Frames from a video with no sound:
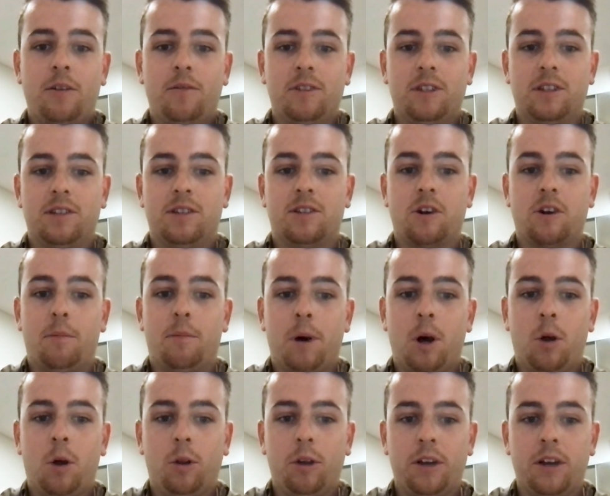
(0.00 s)
Obviously, Scott
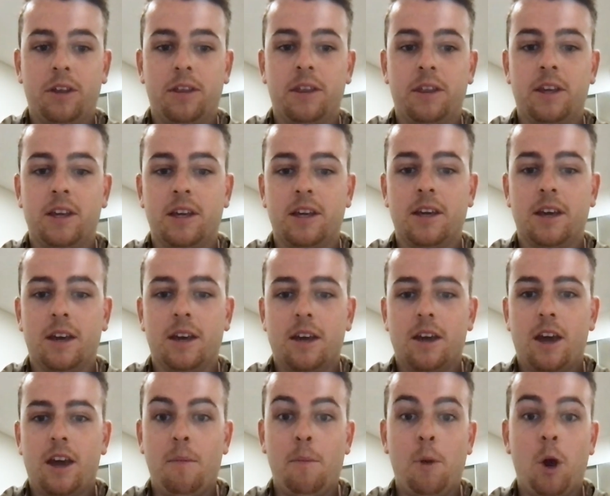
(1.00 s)
Boland and the
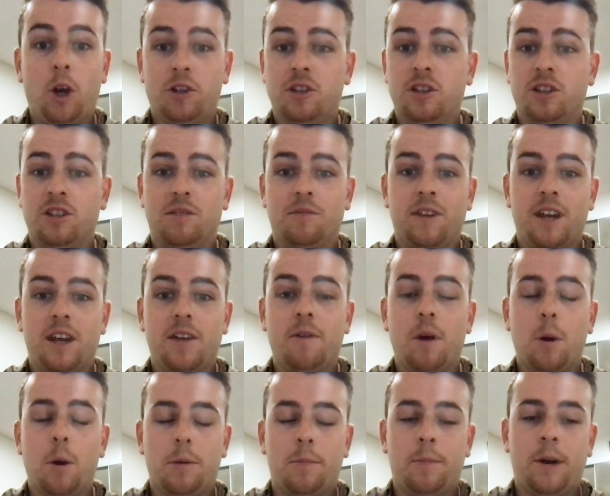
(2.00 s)
emergence of him
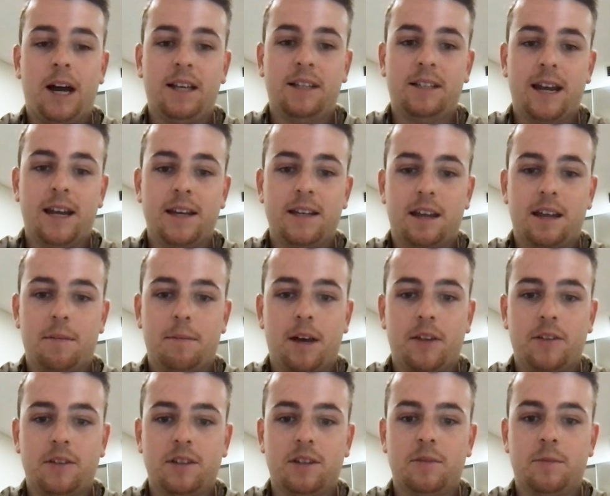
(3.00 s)
over the past 18
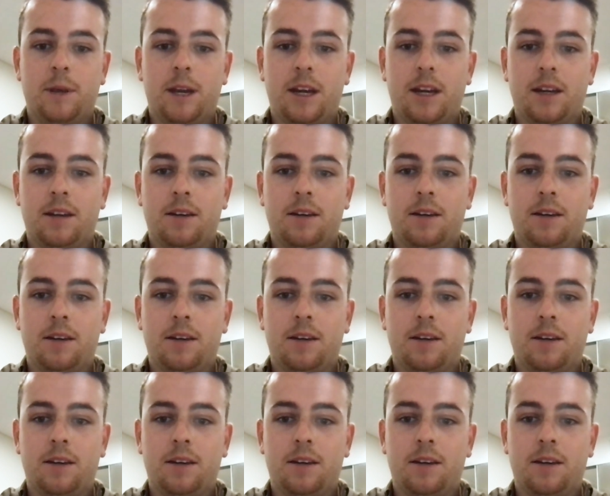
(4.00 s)
months has been